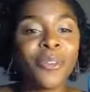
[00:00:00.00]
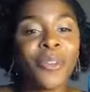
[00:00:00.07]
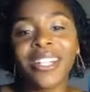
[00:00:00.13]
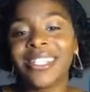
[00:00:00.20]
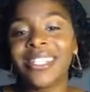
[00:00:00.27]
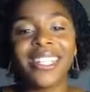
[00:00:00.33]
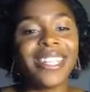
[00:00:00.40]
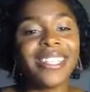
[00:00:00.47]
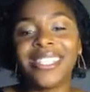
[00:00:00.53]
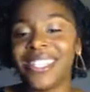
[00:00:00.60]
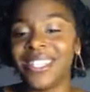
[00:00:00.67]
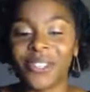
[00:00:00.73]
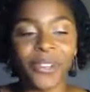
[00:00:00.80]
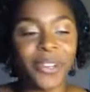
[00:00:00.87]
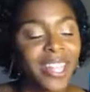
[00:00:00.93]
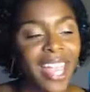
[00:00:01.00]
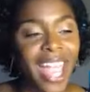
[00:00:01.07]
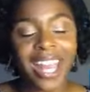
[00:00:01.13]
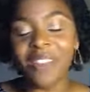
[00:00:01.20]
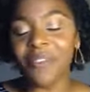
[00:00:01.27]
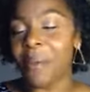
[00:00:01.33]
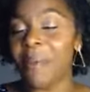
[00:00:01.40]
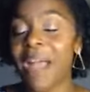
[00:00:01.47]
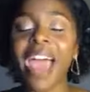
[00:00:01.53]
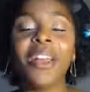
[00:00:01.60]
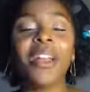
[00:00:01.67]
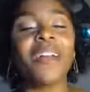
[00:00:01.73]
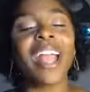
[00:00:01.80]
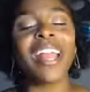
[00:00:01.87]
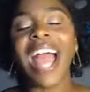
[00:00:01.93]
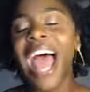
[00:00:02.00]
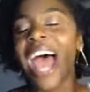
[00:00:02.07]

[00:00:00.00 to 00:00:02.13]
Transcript: rest of this just really ain't even mattering right now.